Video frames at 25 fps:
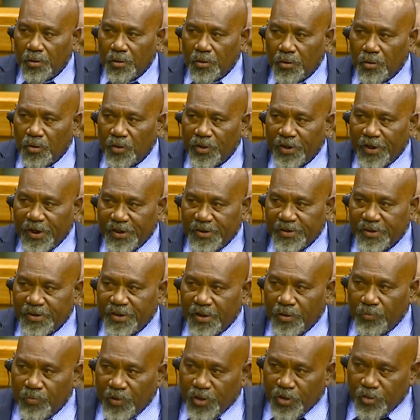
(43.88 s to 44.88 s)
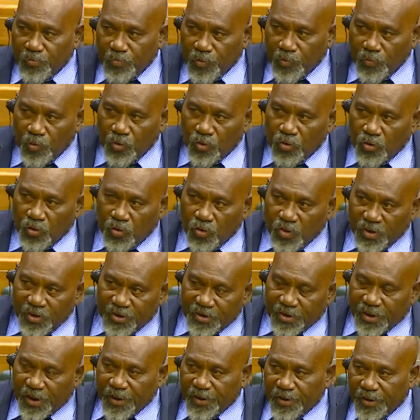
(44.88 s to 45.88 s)
lo next year where you may work go
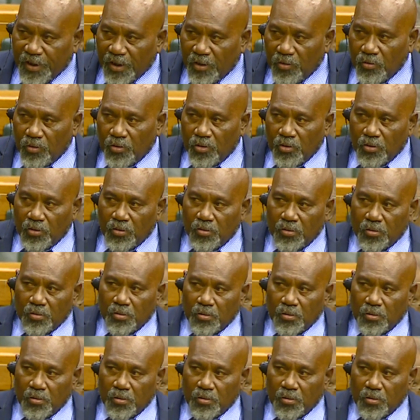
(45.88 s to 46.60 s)
inside now long